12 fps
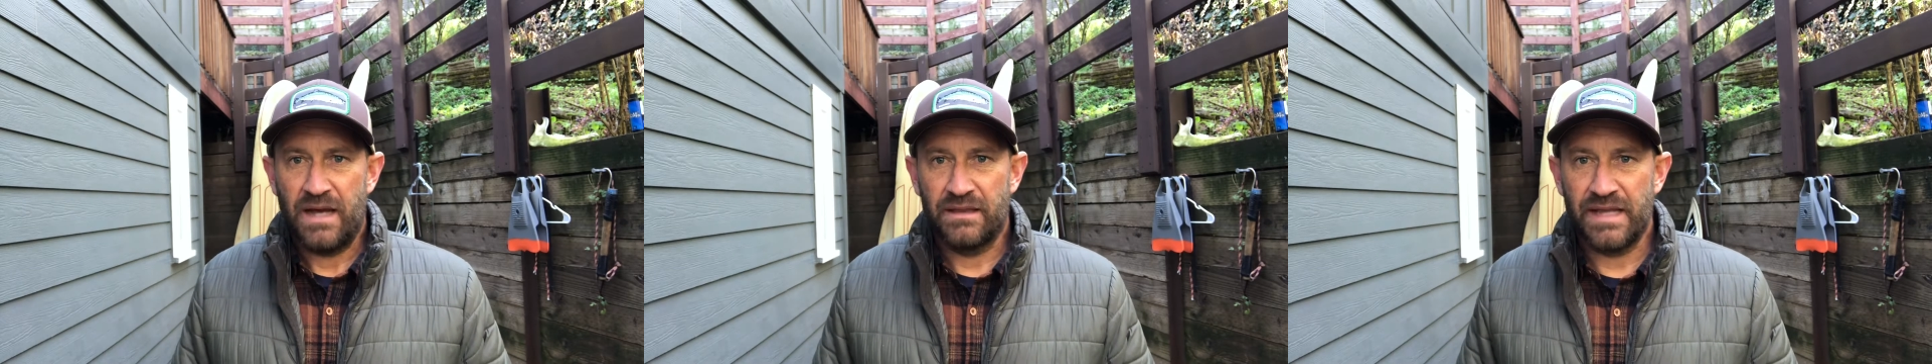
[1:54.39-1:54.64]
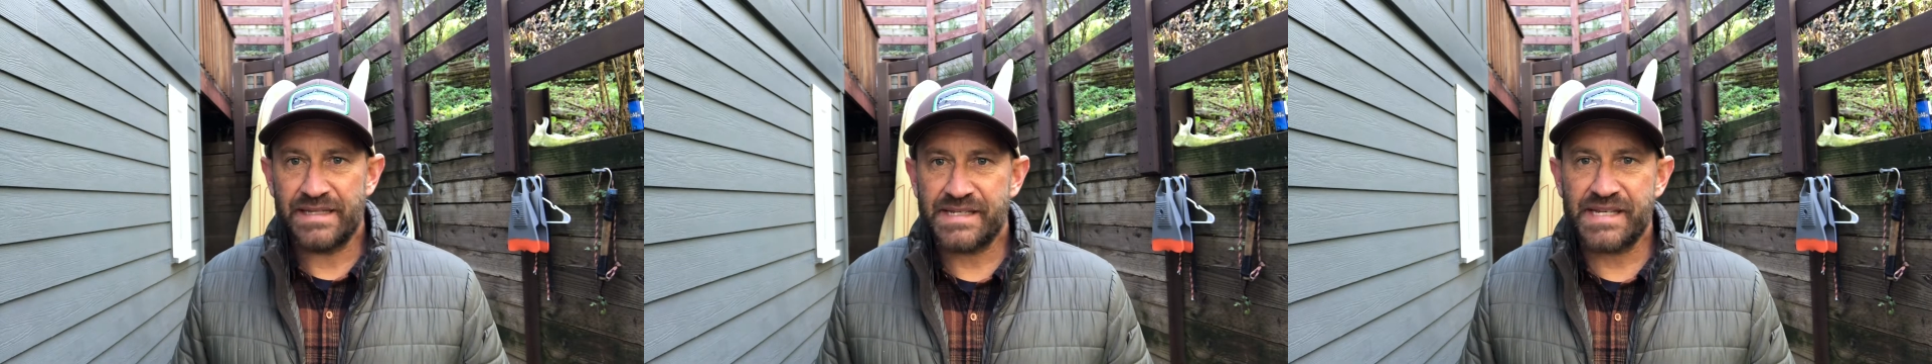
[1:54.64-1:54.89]

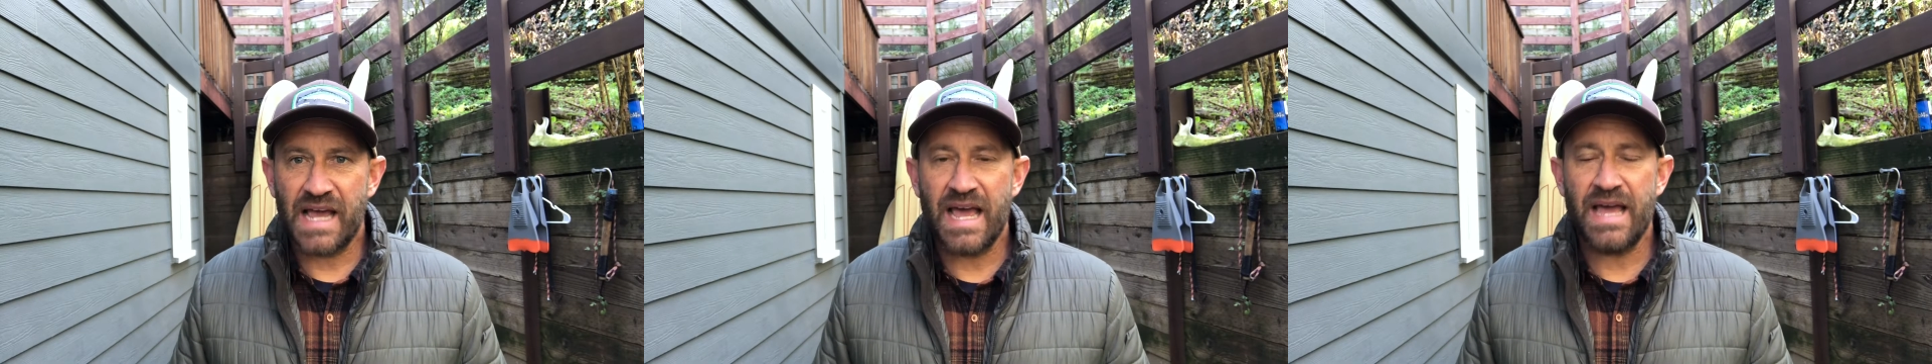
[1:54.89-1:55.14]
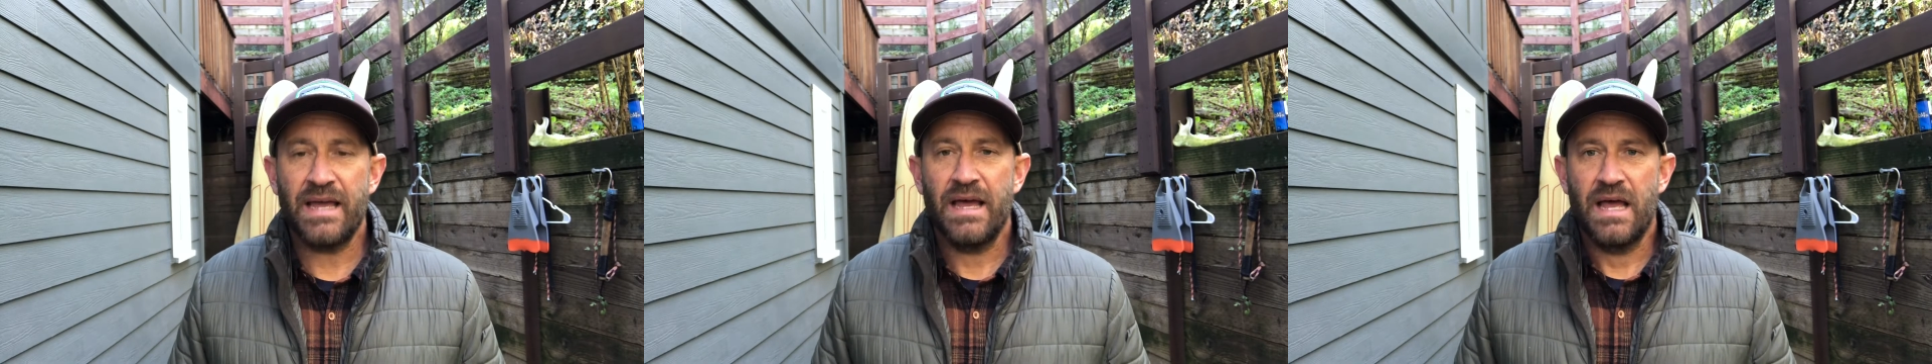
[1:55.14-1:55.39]
Let's
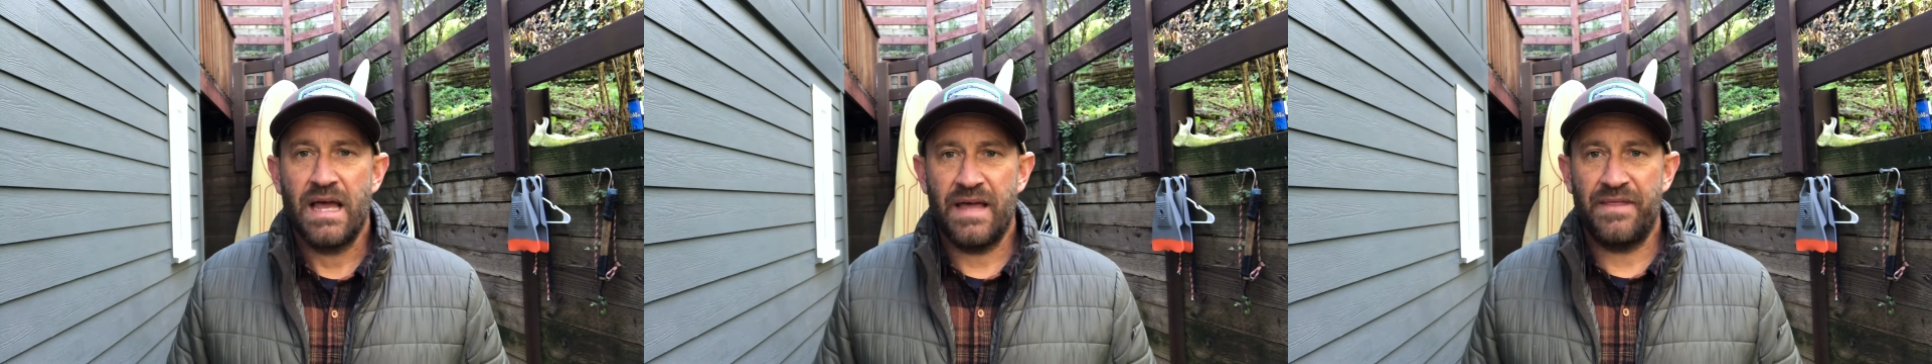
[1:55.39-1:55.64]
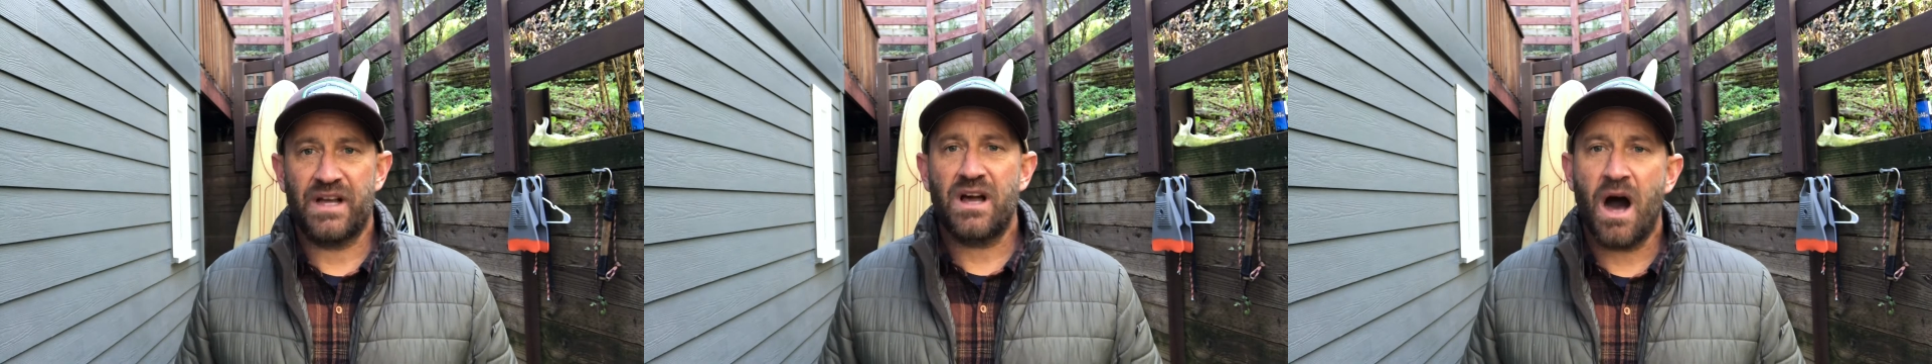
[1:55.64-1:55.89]
say
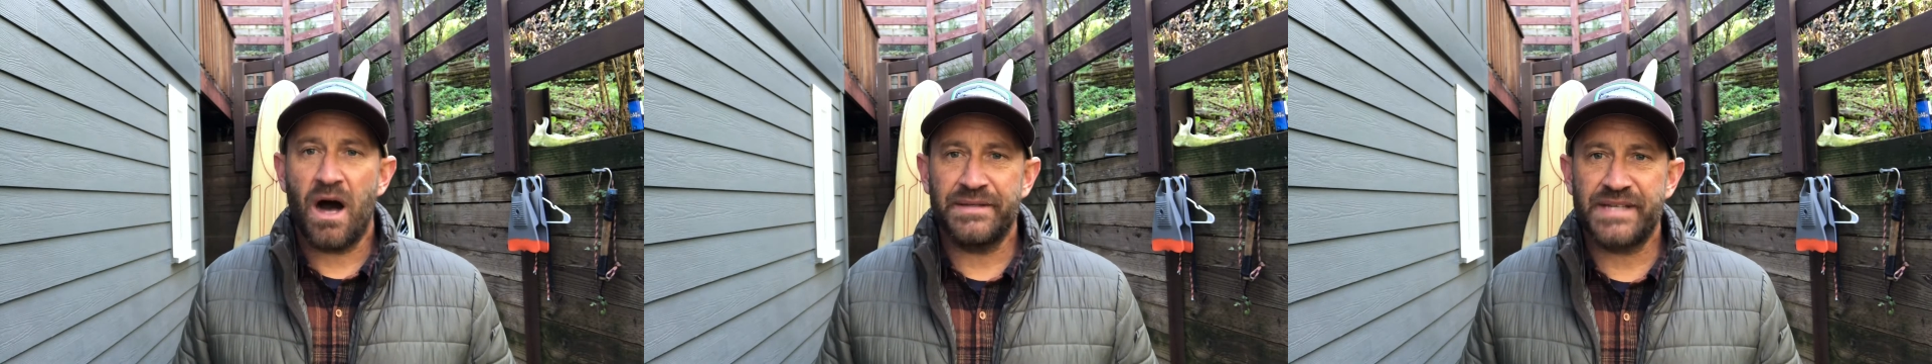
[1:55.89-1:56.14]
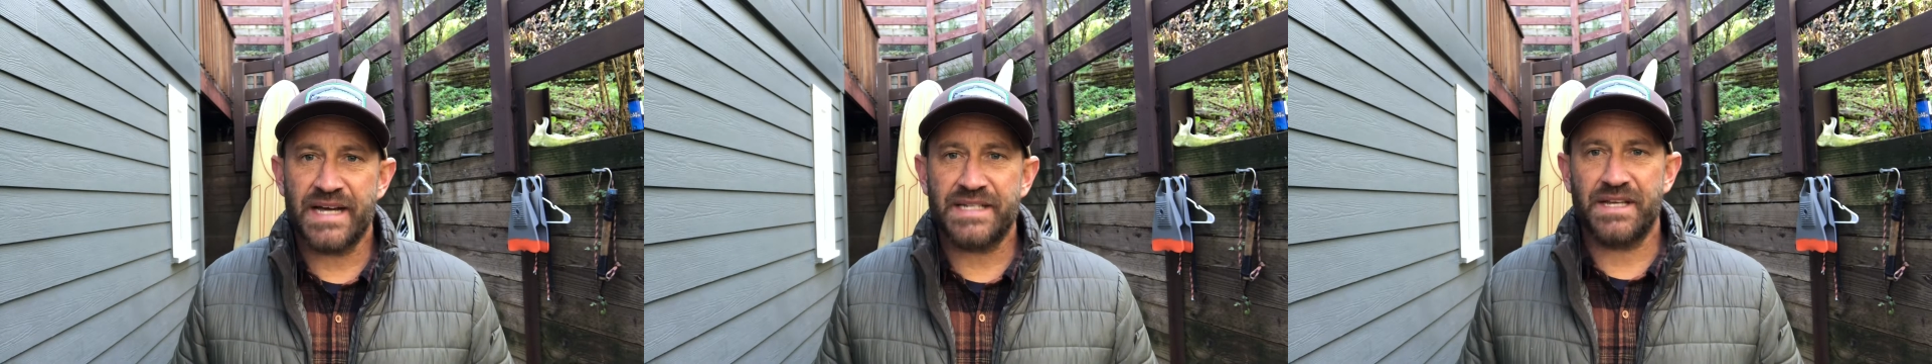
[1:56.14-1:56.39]
in the
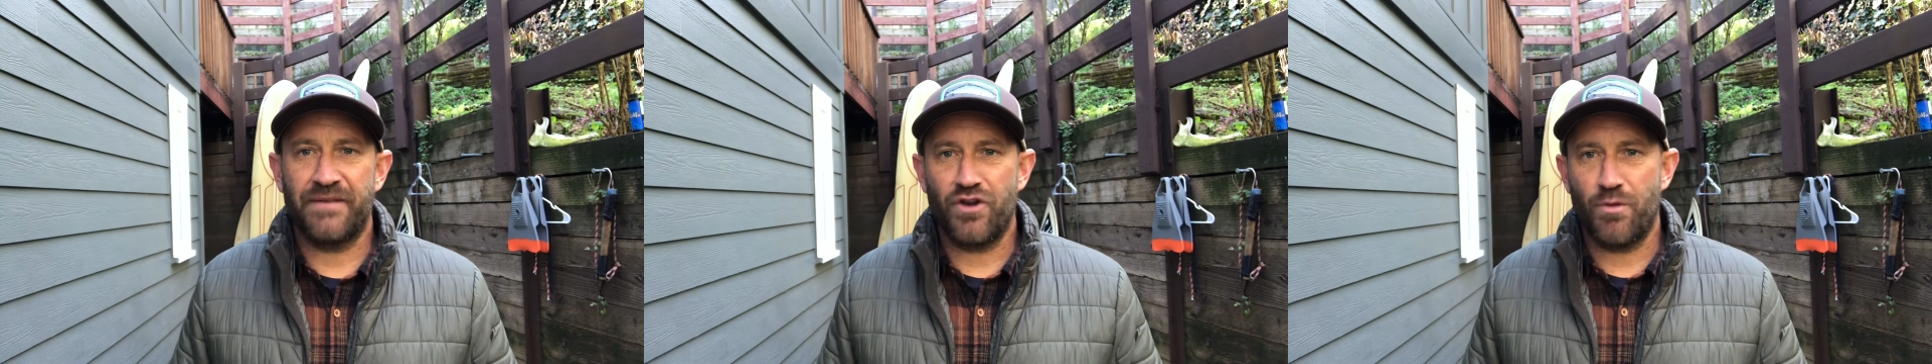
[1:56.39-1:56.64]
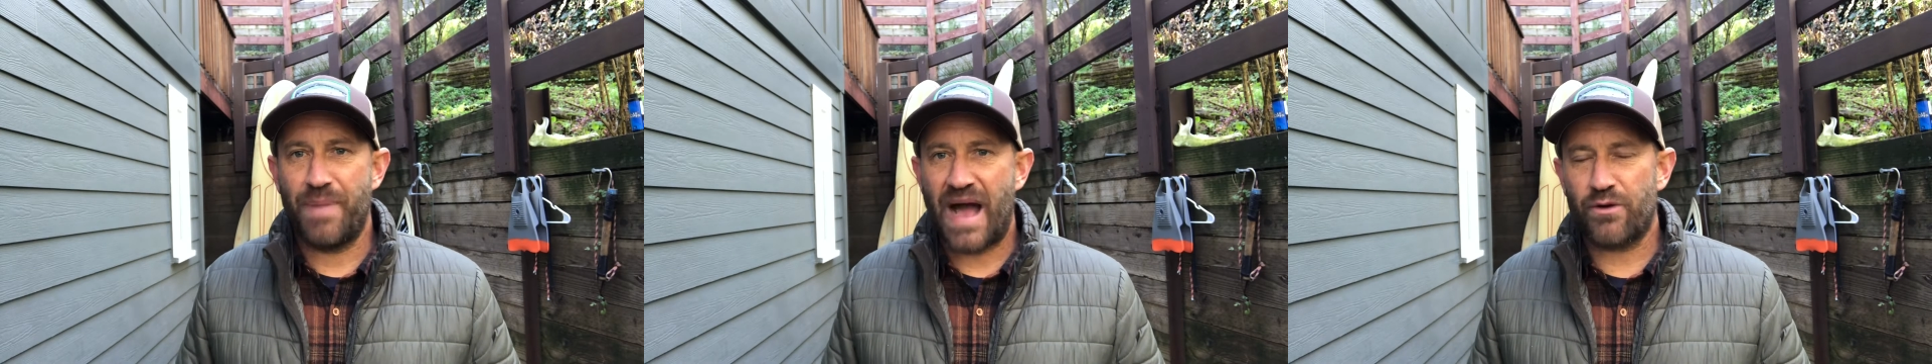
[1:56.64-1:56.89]
context of
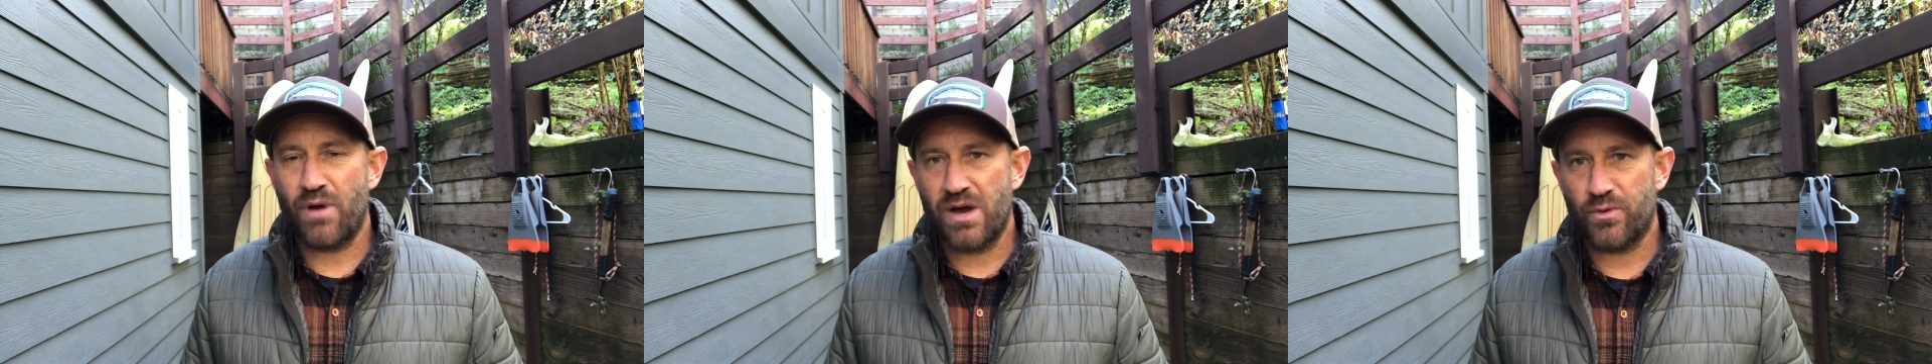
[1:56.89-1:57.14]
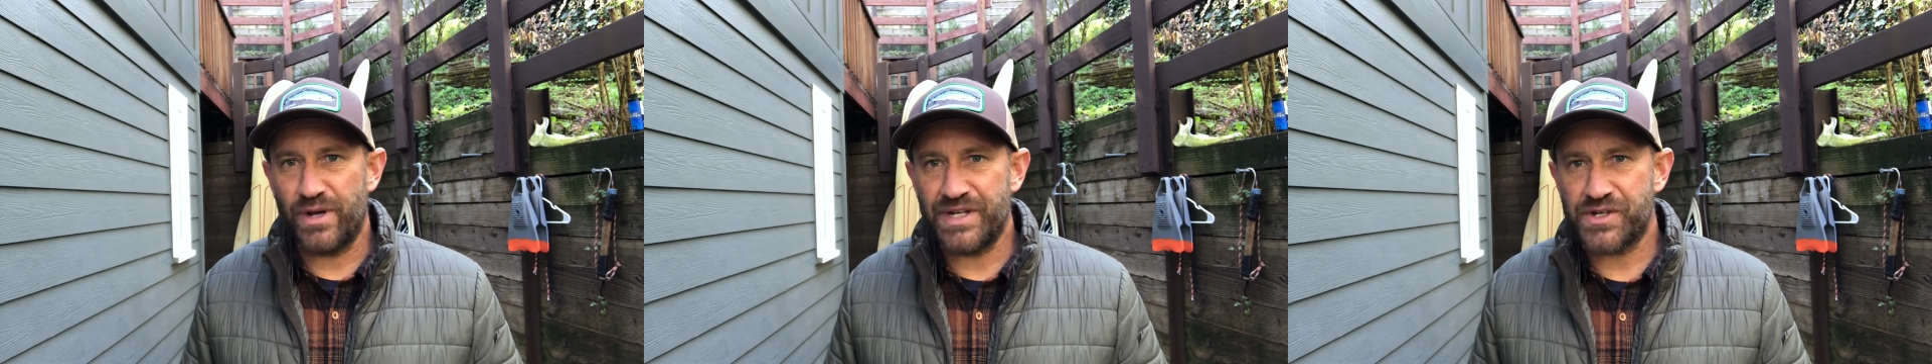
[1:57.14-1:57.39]
your
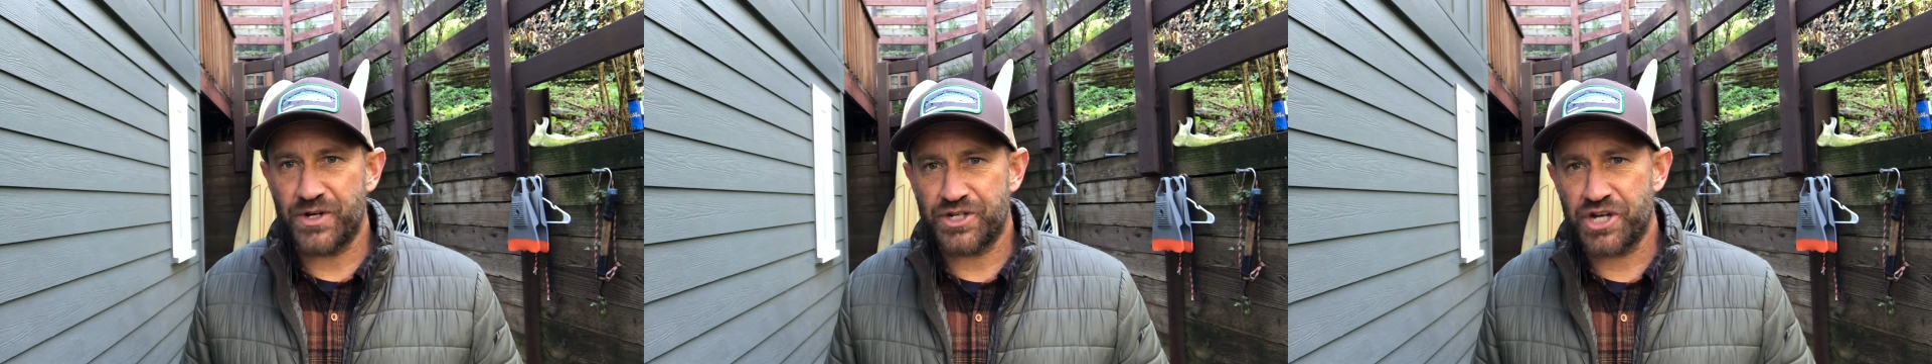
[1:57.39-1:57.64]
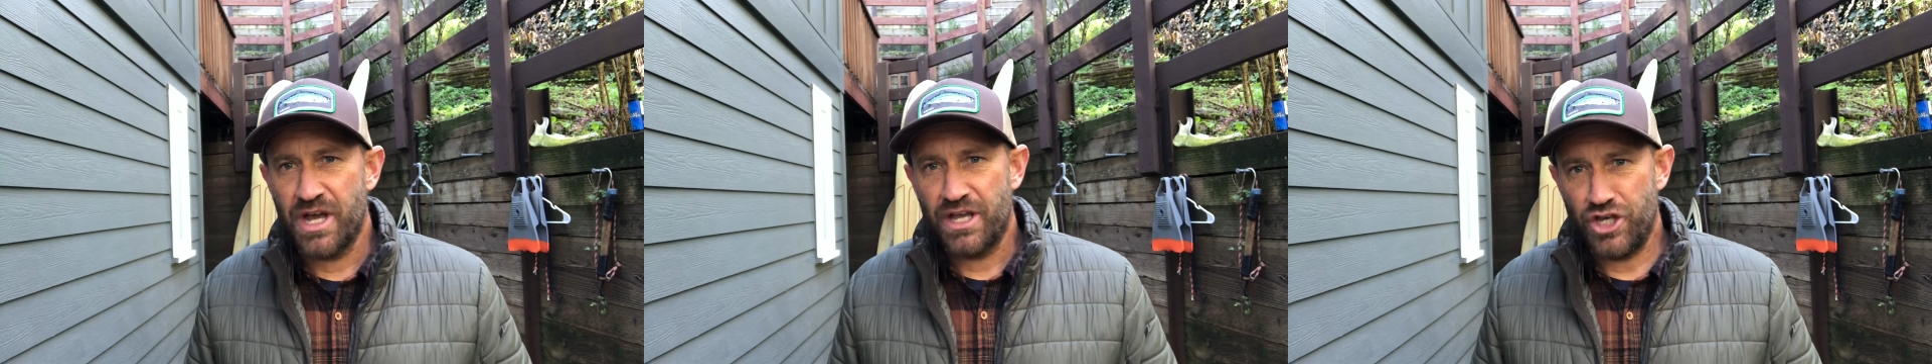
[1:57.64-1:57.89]
background research,